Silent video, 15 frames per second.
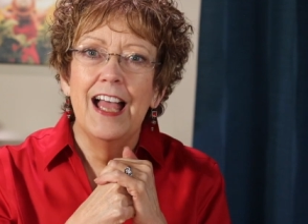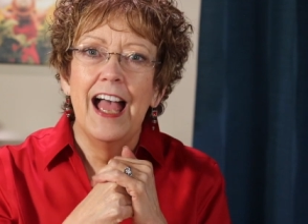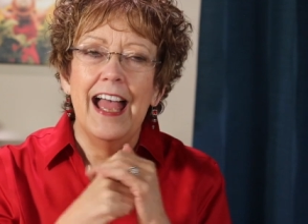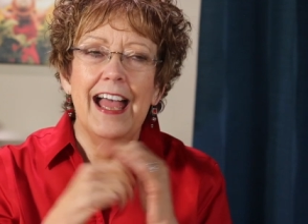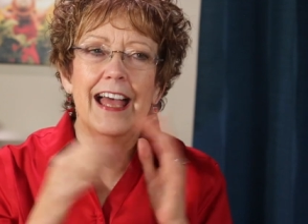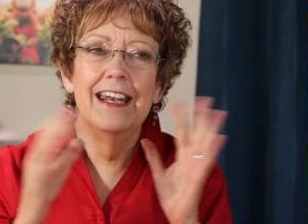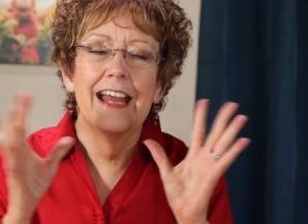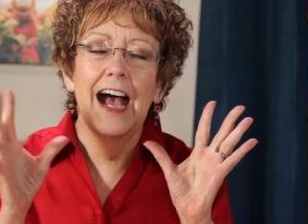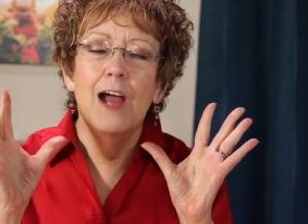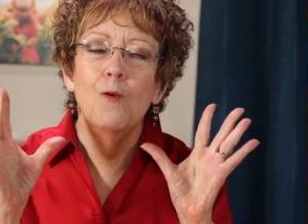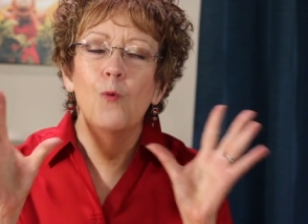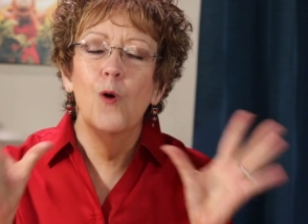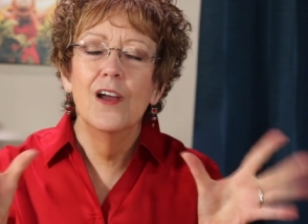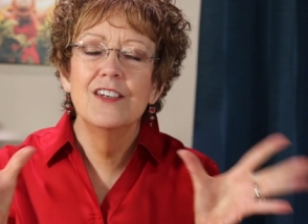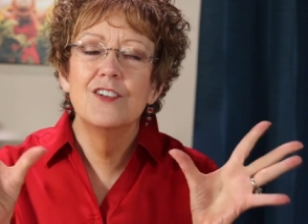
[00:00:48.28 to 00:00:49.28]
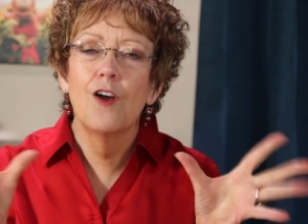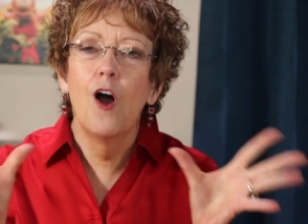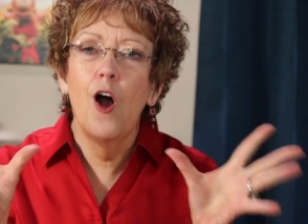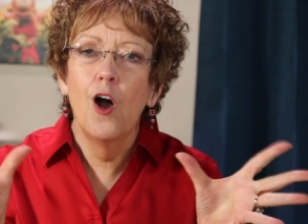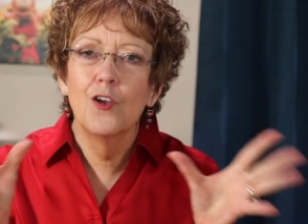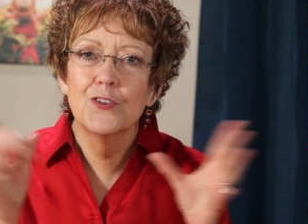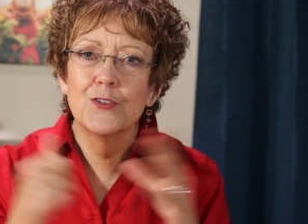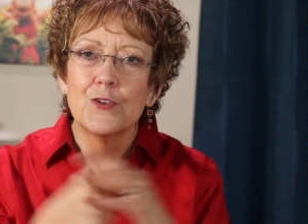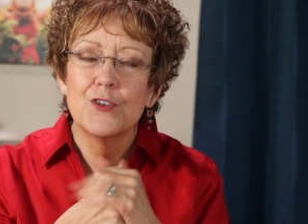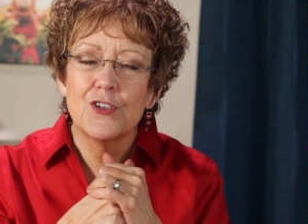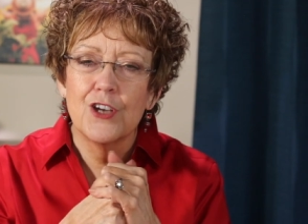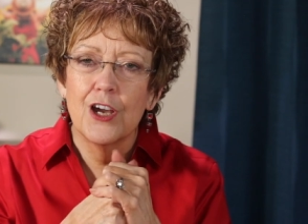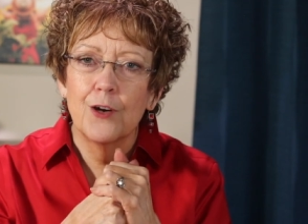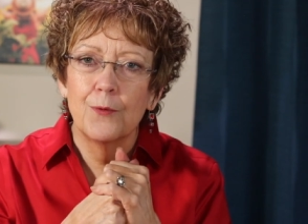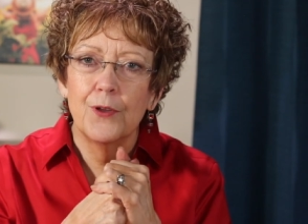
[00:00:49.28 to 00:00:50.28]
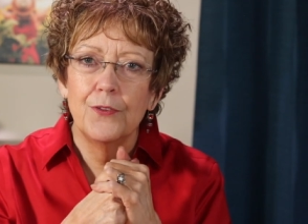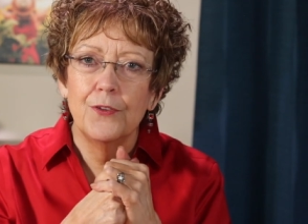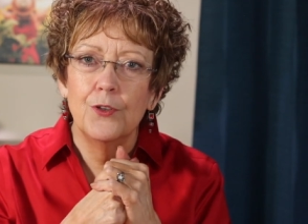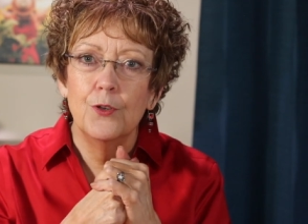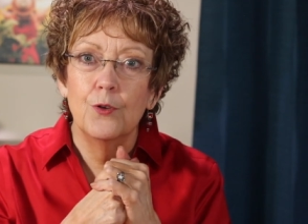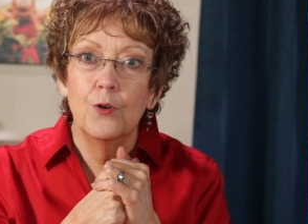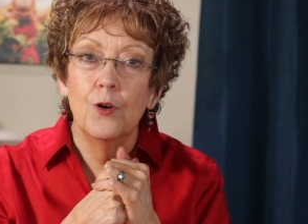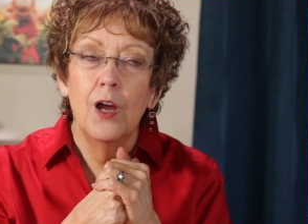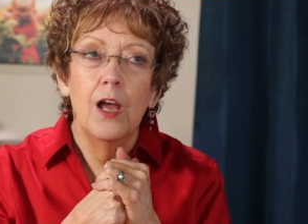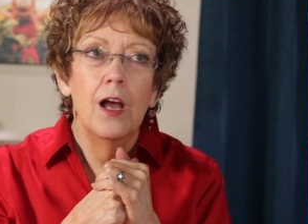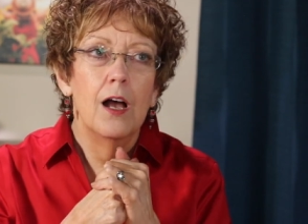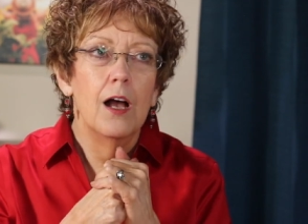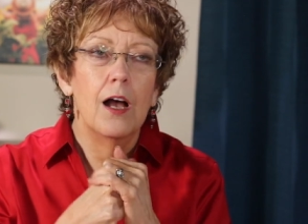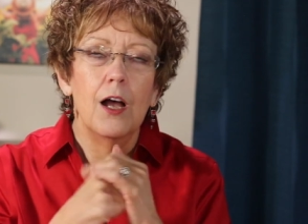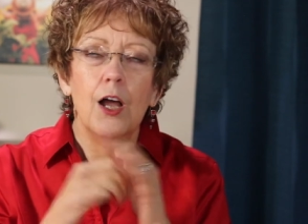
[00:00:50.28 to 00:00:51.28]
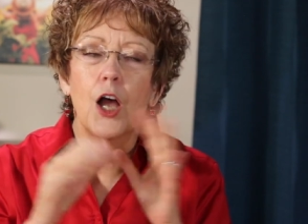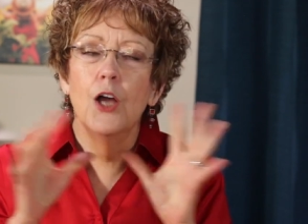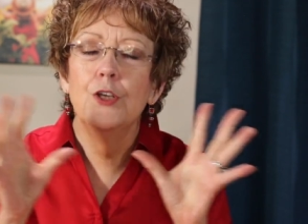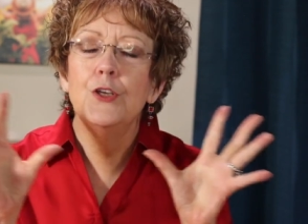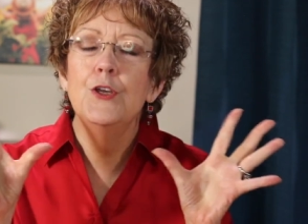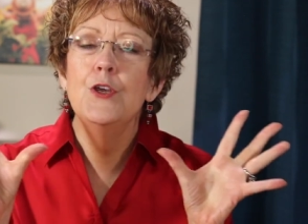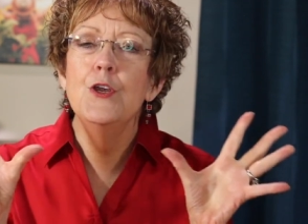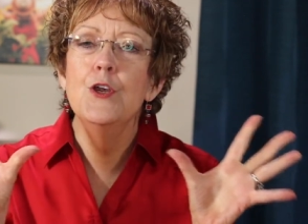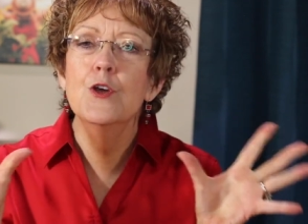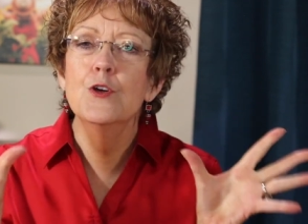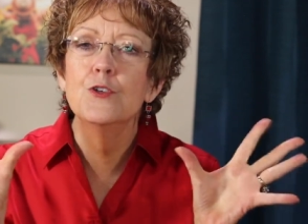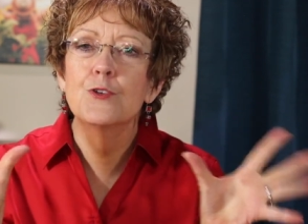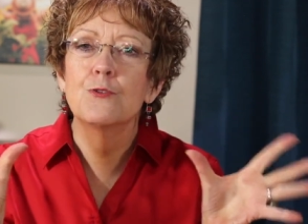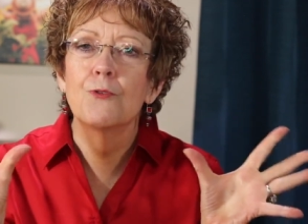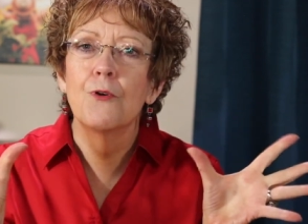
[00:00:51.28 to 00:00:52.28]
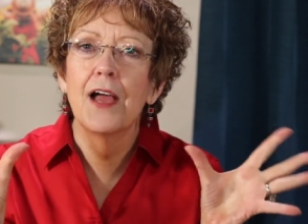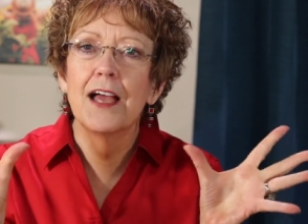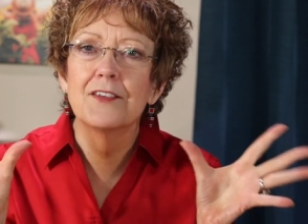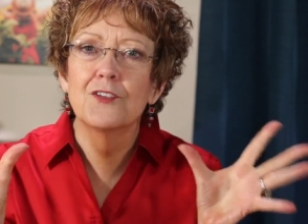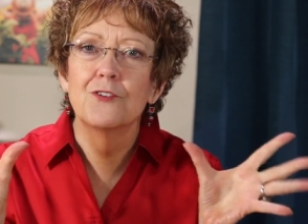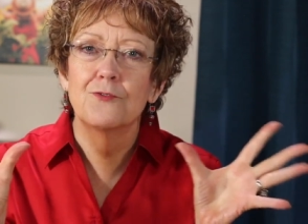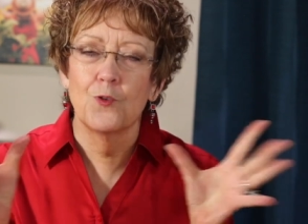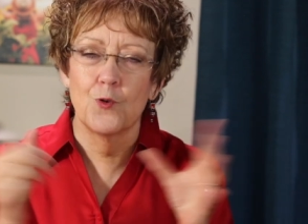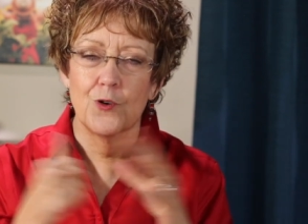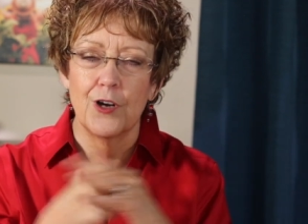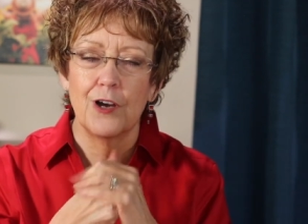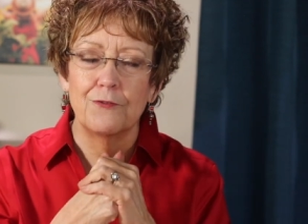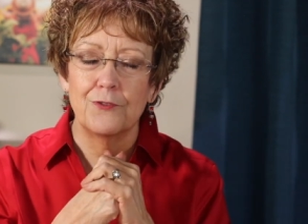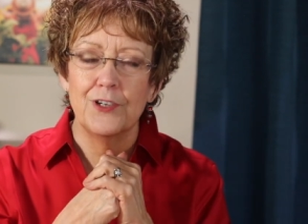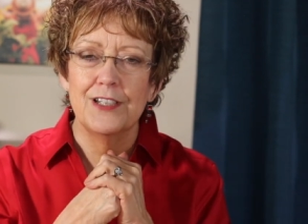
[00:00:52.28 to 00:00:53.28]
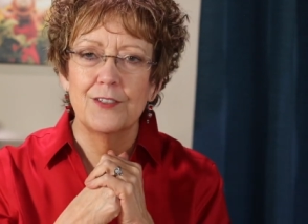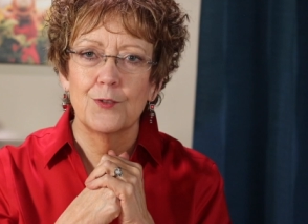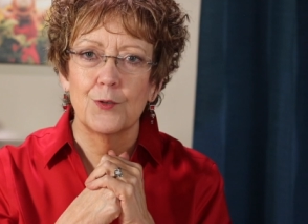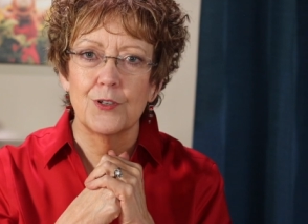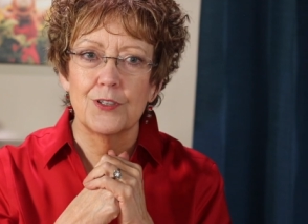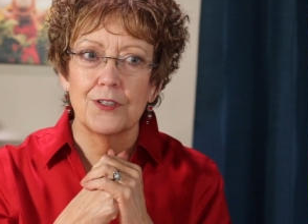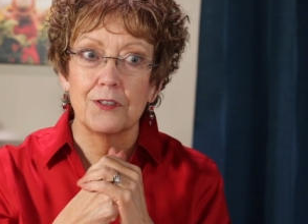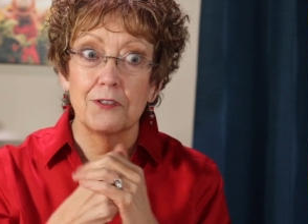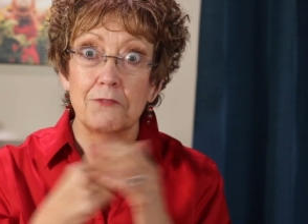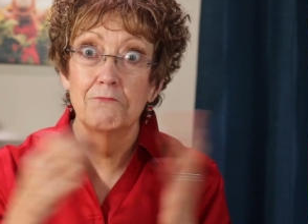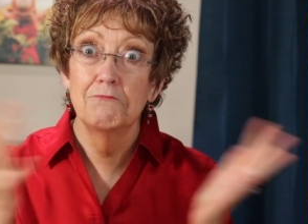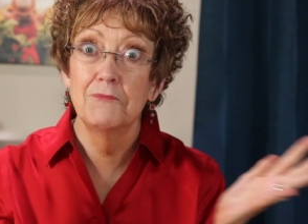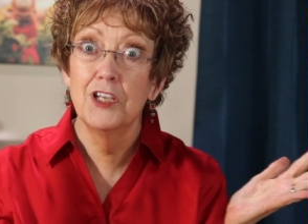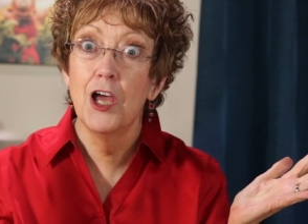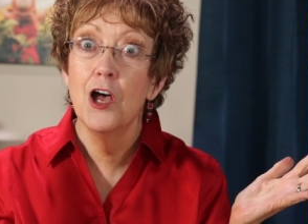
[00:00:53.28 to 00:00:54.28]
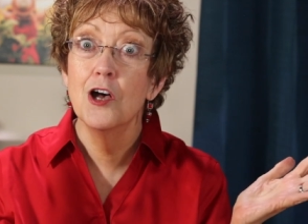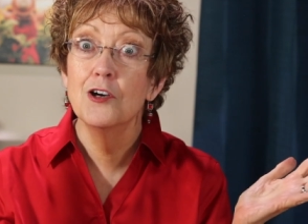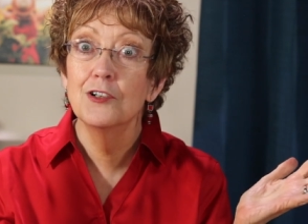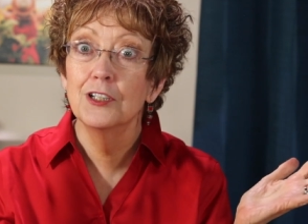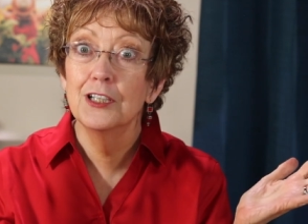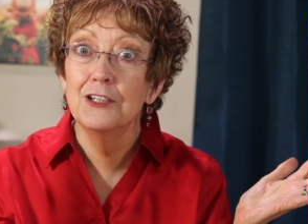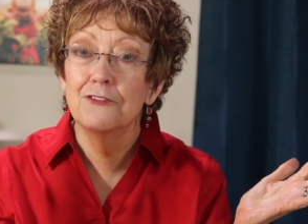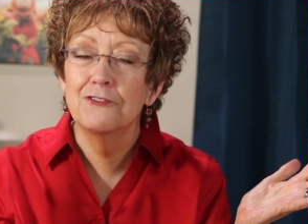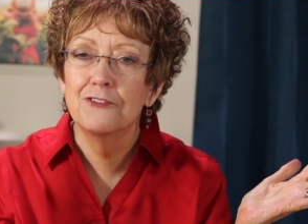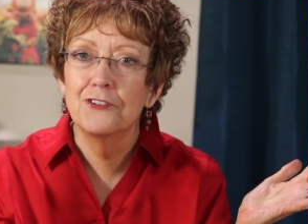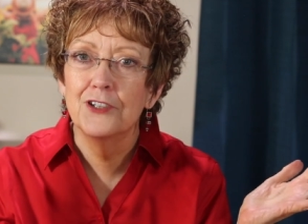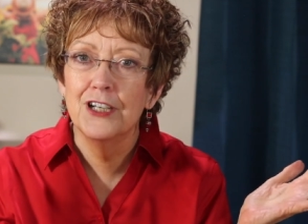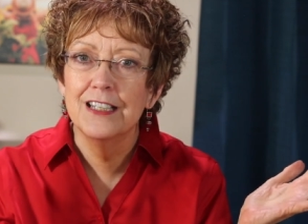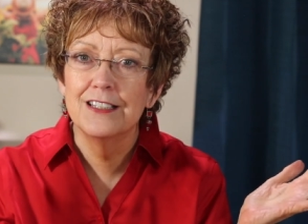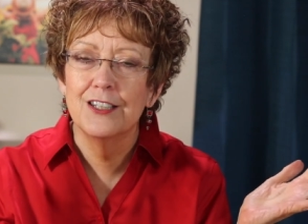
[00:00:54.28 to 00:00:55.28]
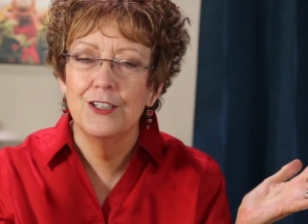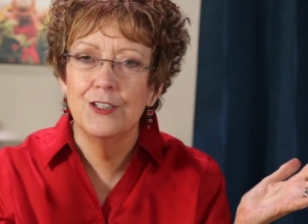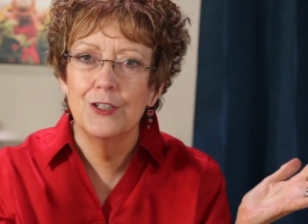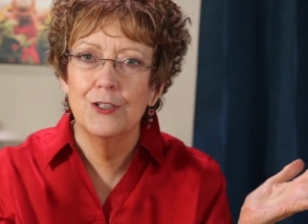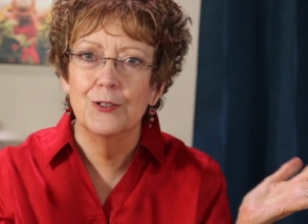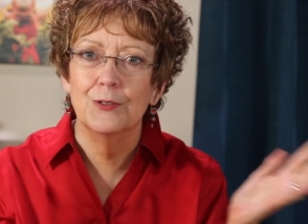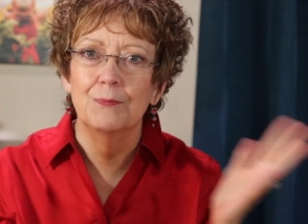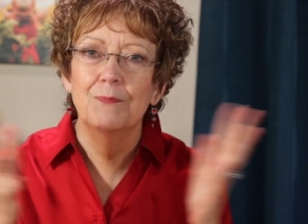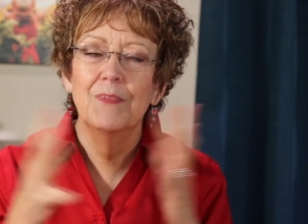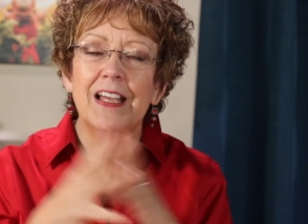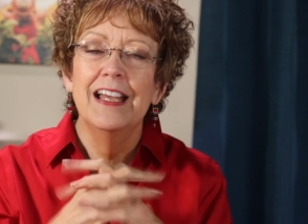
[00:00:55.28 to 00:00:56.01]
And I want to also share with you a, a huge reservoir of resources totally free to you.